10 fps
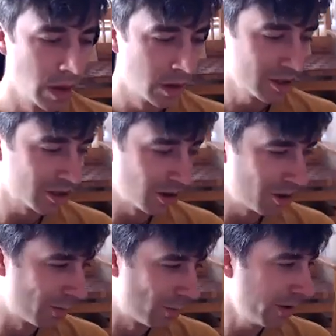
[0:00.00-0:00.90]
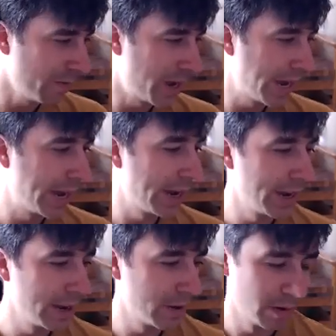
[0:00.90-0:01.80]
So one of
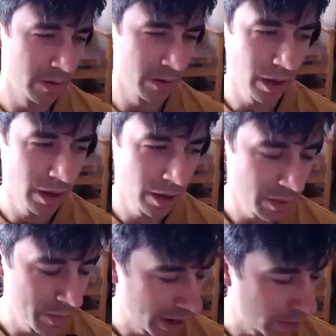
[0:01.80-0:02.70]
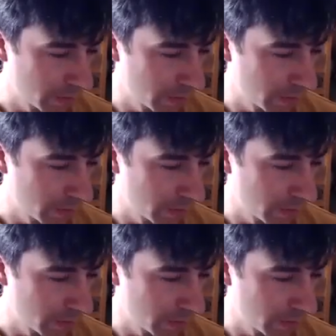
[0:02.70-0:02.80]
my, I don't know